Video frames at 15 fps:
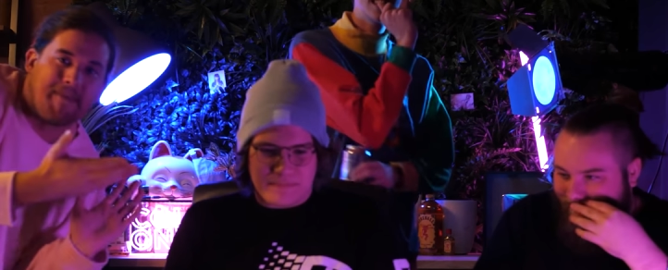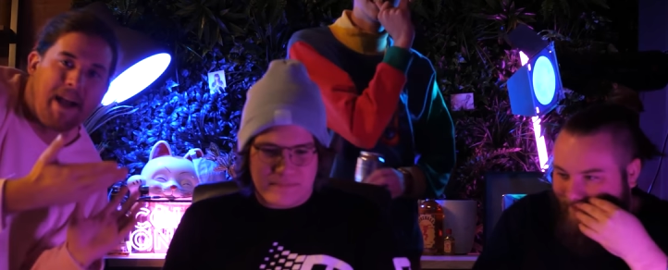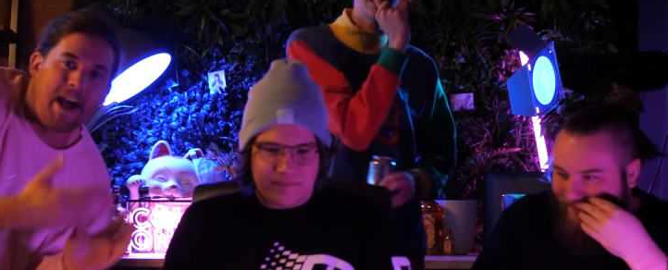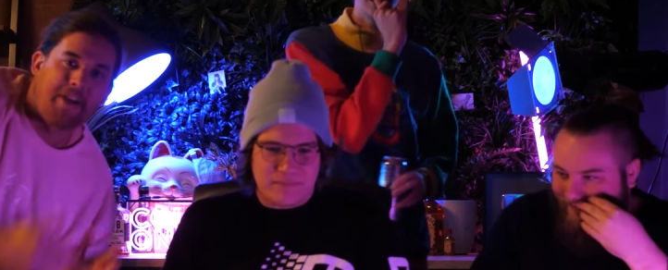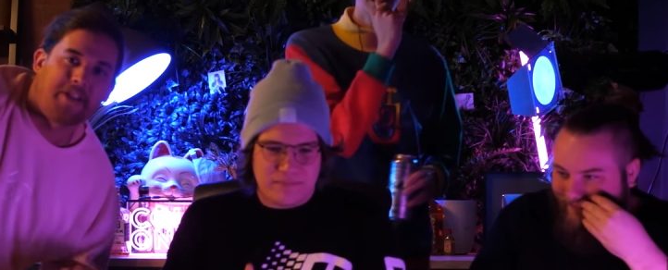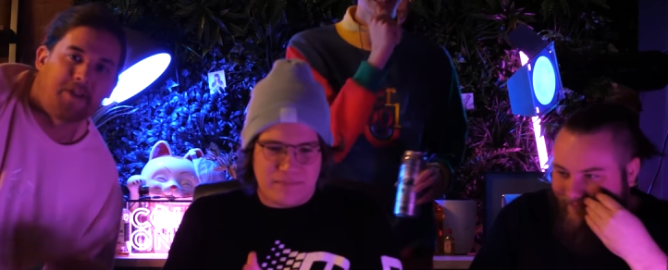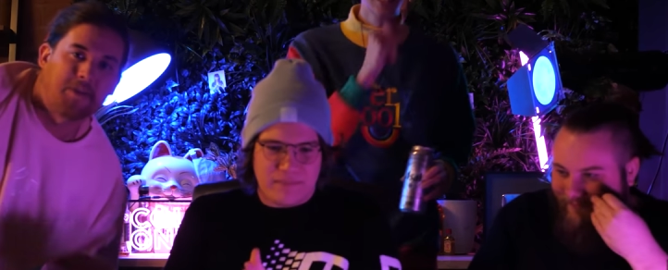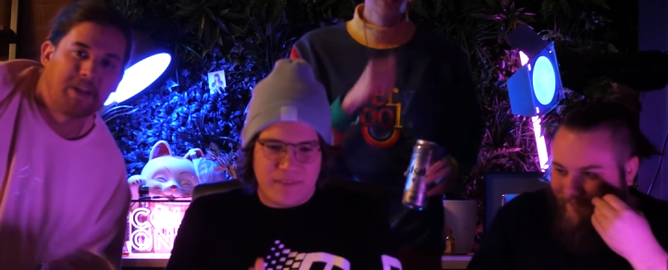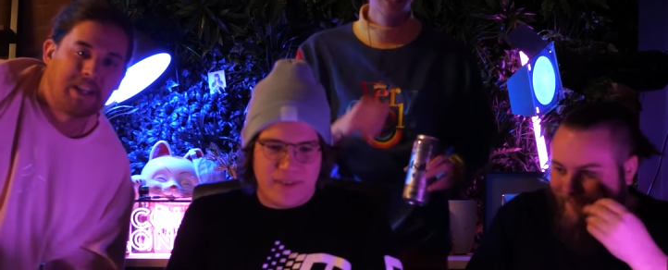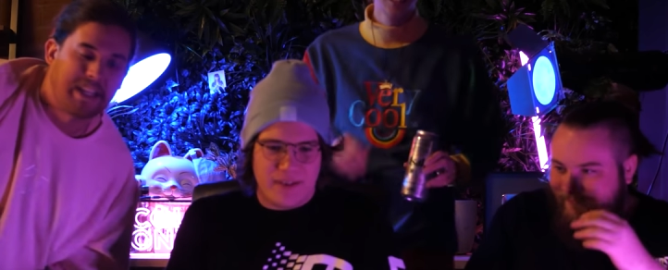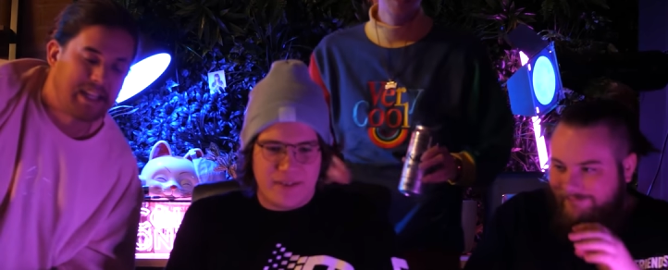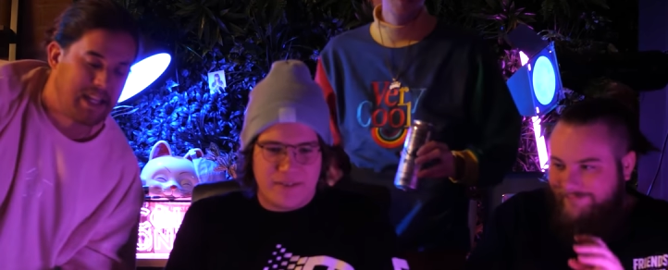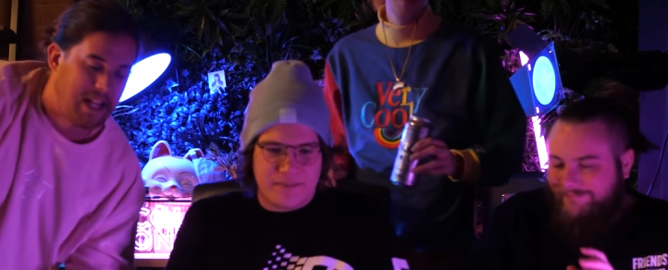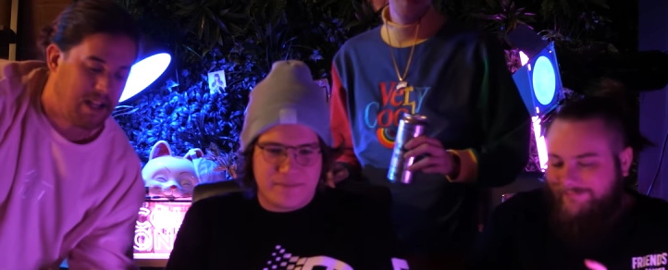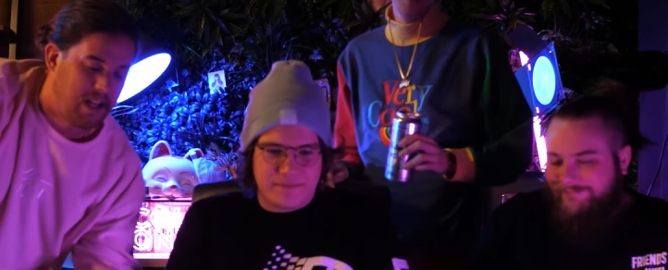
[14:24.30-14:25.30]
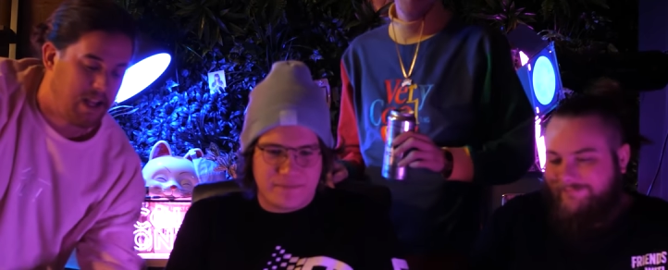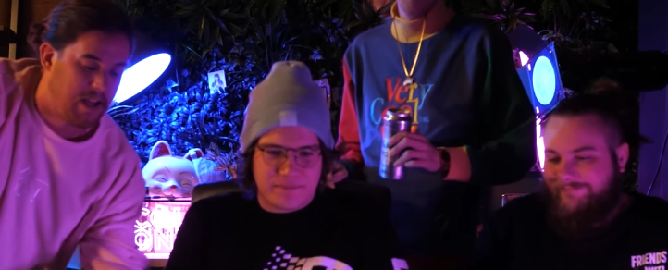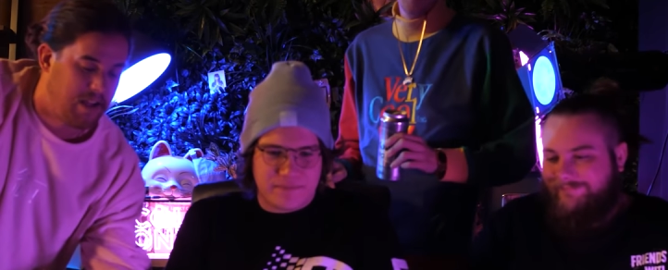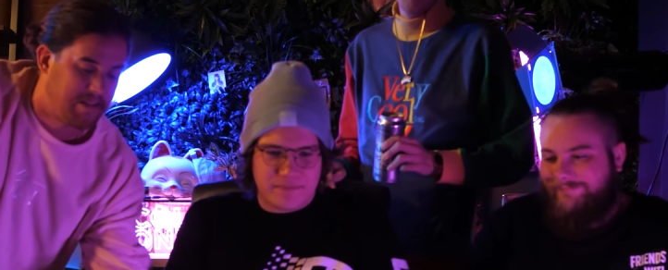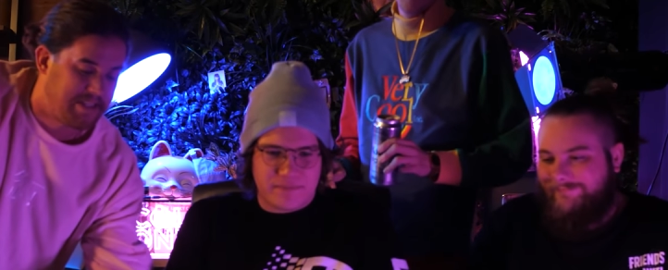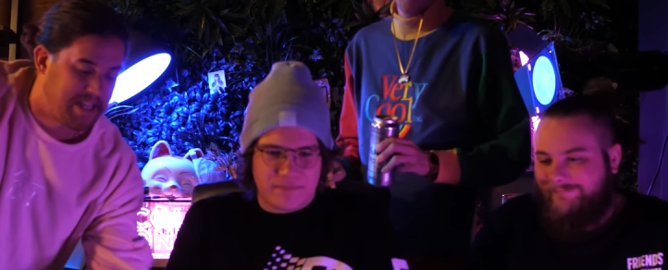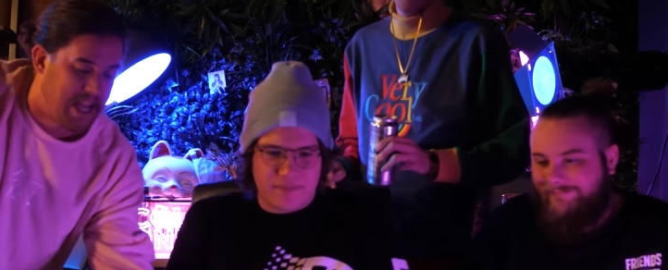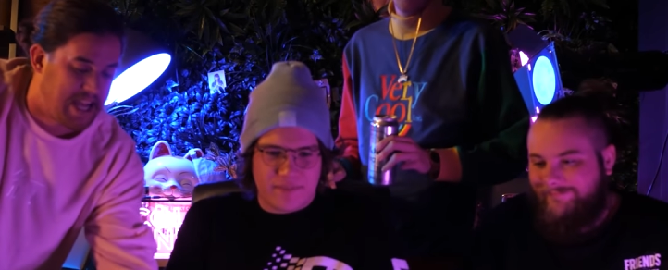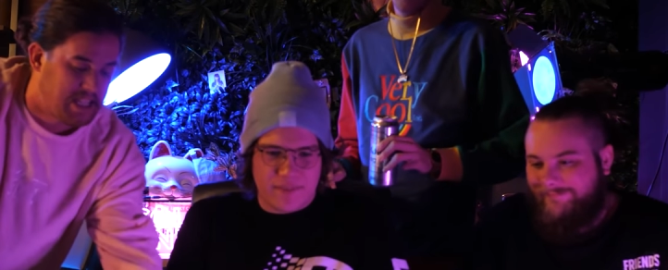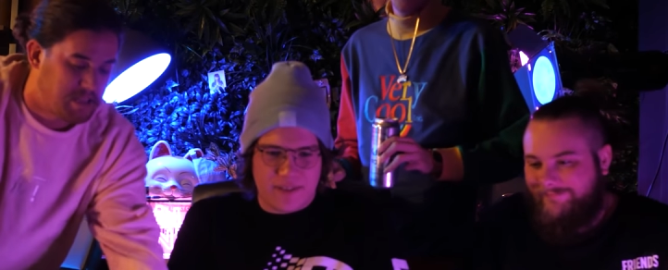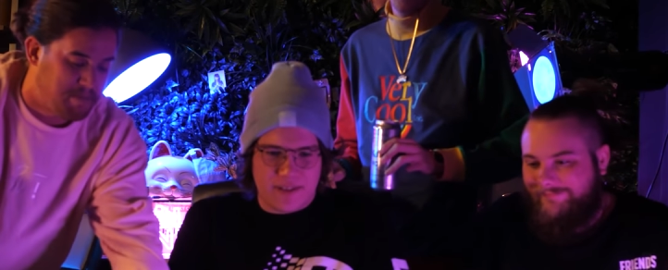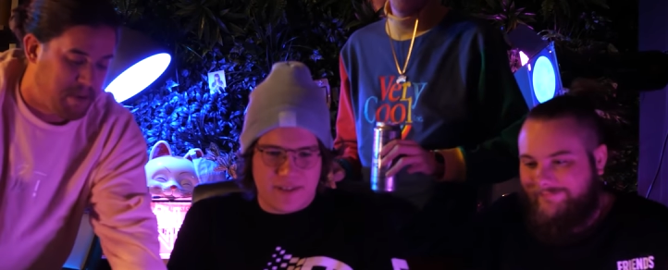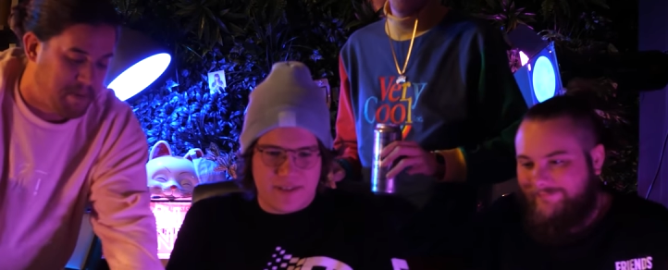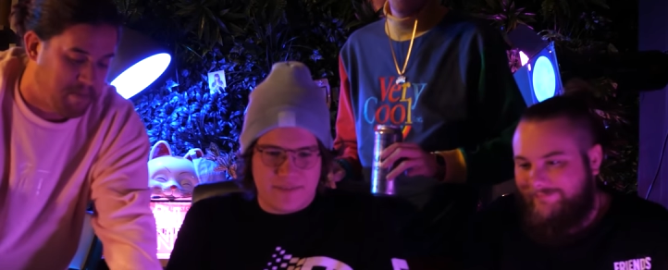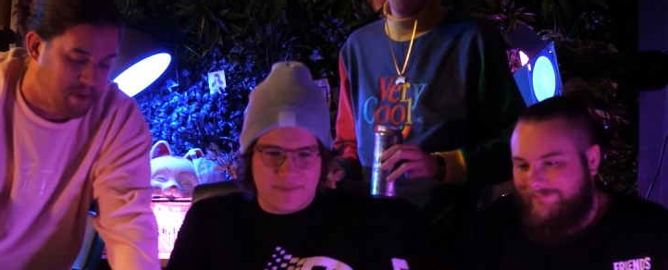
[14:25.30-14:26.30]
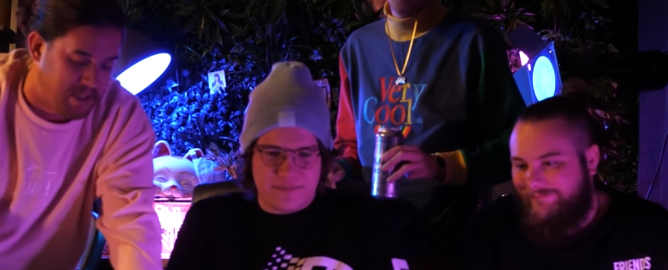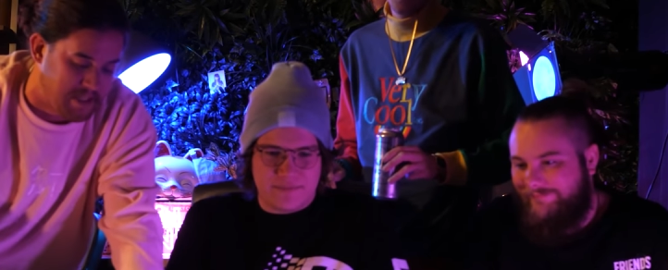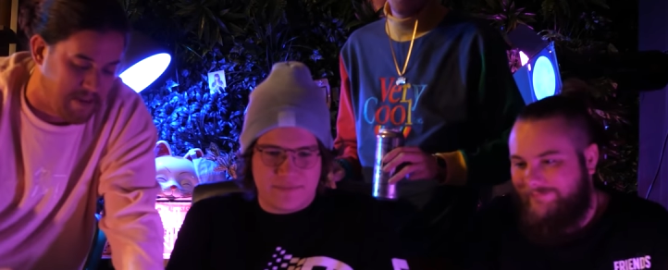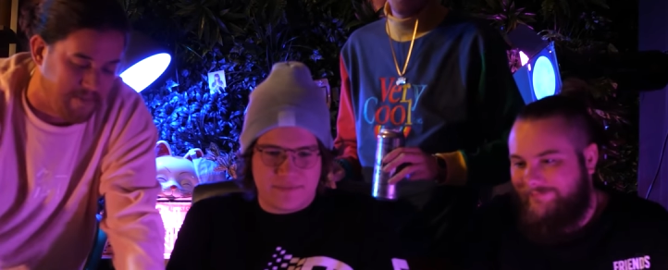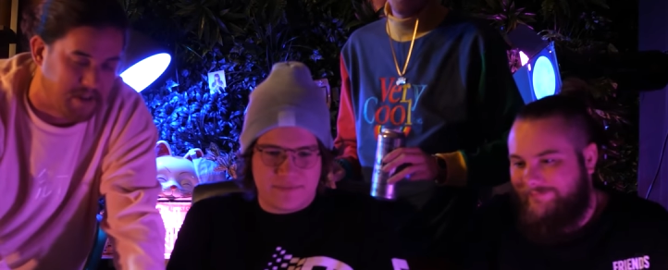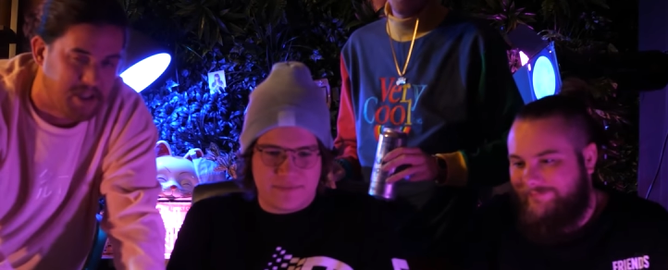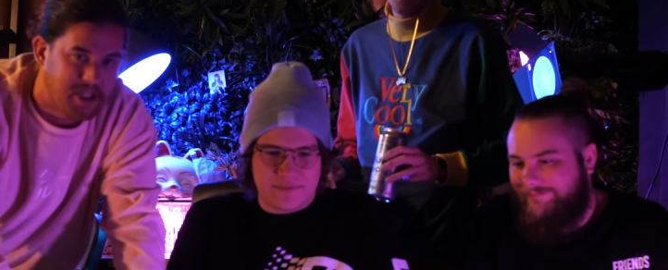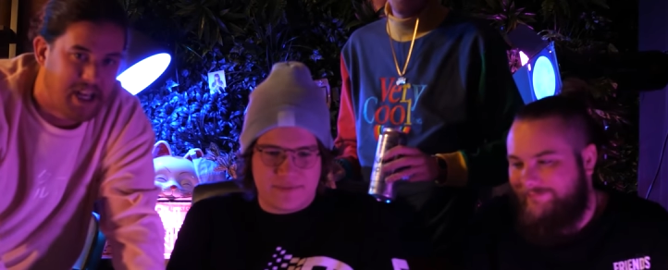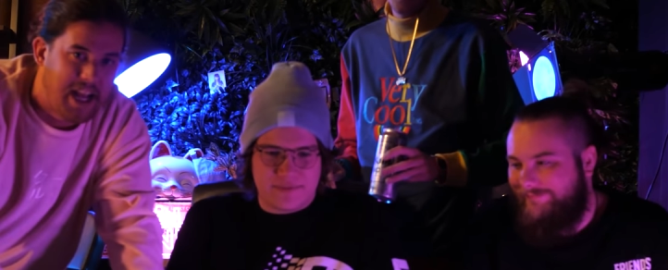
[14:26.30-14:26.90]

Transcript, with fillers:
Speaker 1: them out. They're really uh, nice people, except for